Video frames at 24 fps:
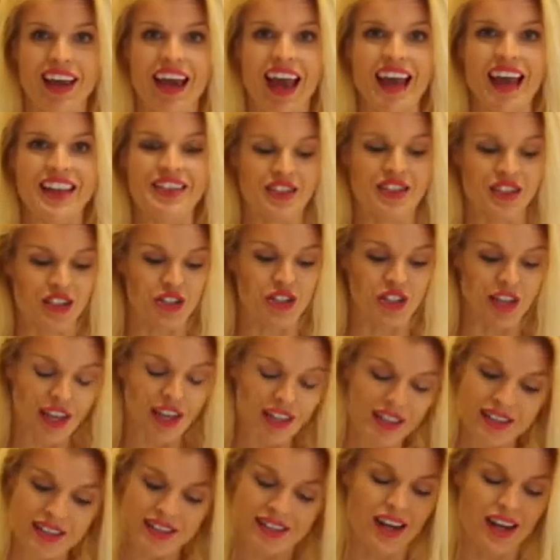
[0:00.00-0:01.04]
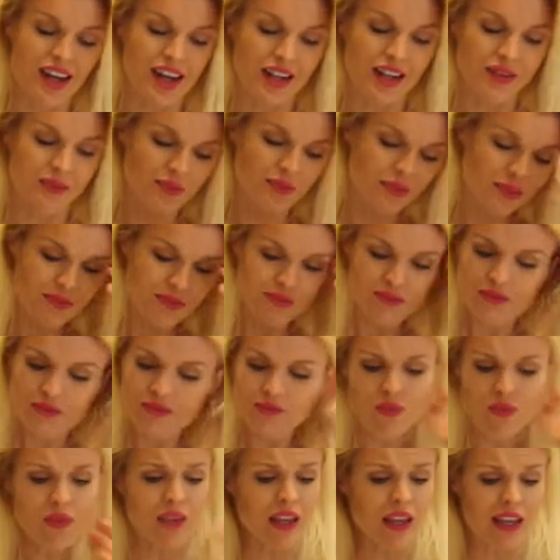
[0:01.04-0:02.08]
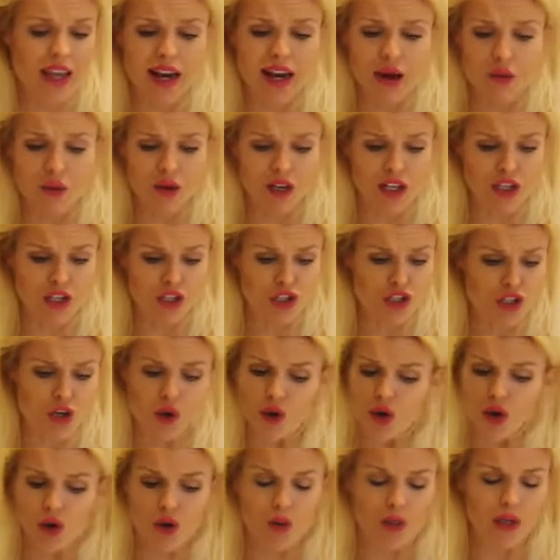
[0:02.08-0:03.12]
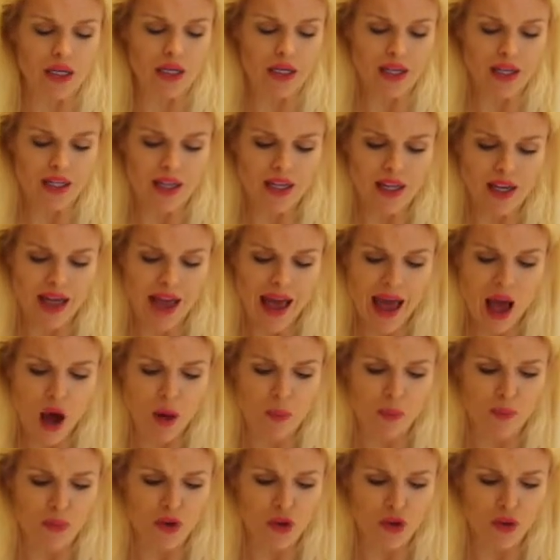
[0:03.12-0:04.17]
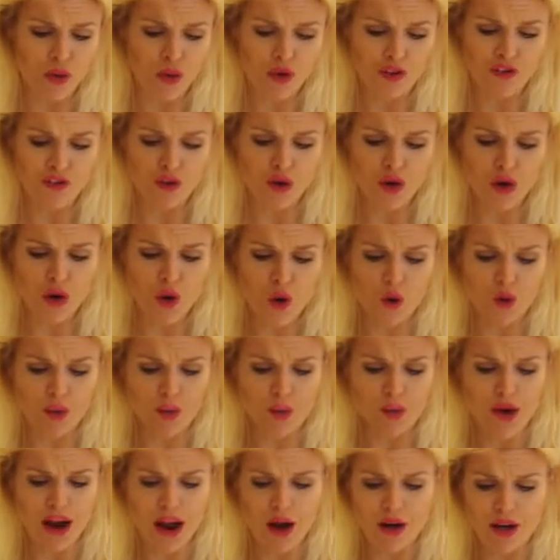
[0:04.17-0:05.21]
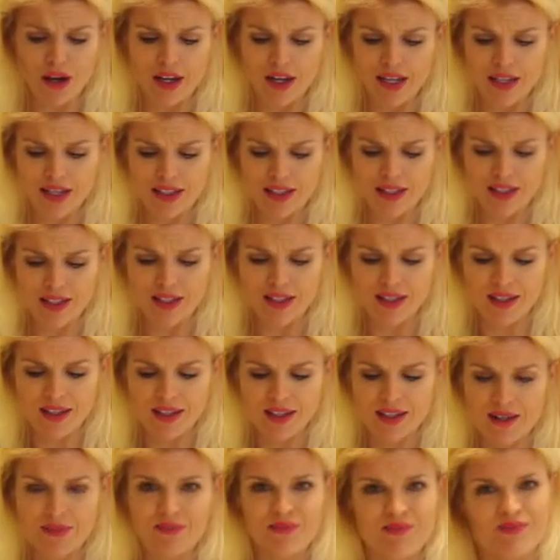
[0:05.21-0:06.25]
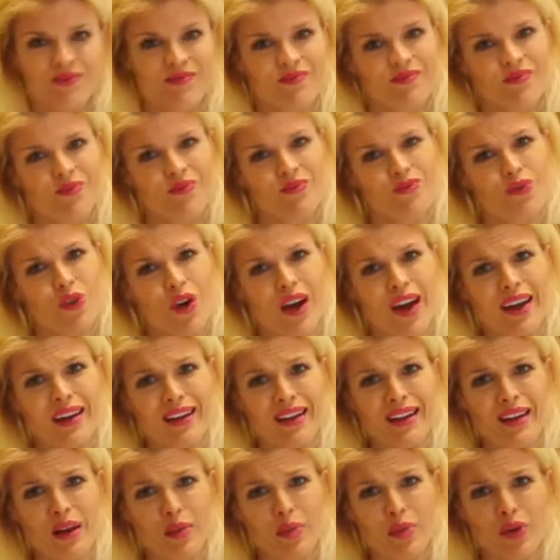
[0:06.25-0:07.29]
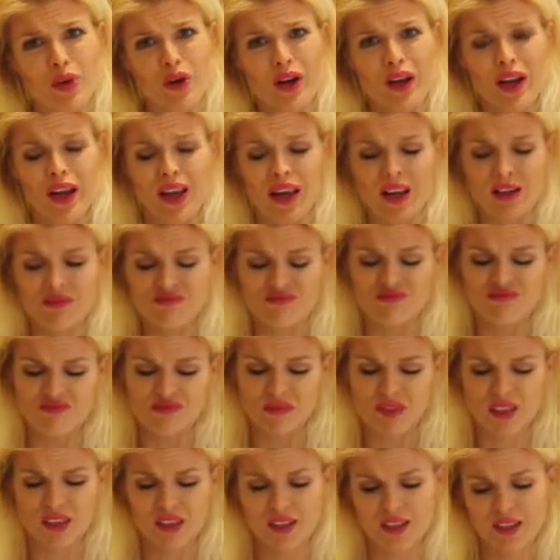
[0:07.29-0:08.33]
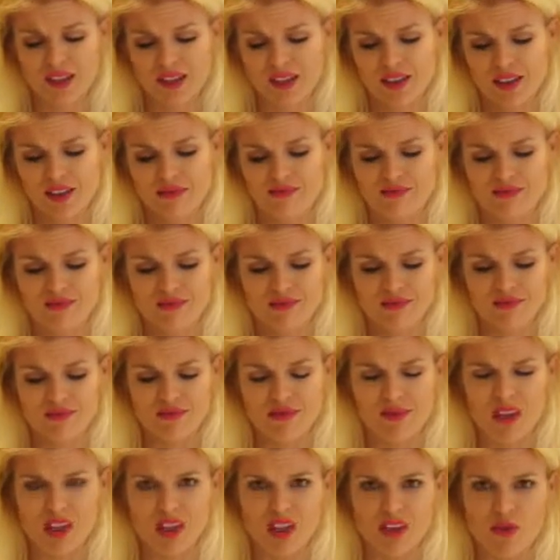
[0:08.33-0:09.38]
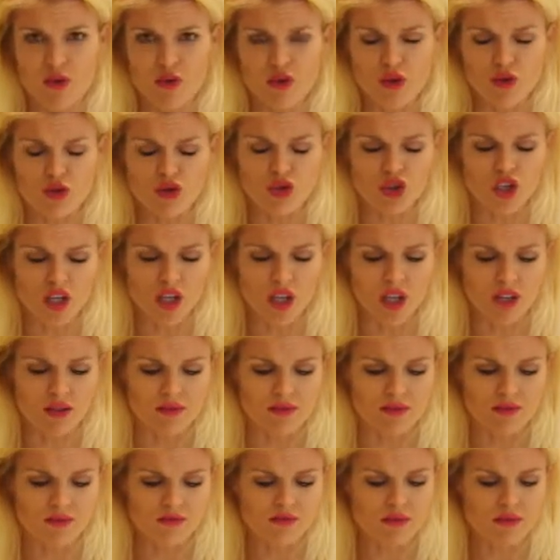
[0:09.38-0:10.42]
And the chicken is done. And I wanted to show you how beautiful and golden brown it is, right? Isn't it pretty? I love a roast chicken.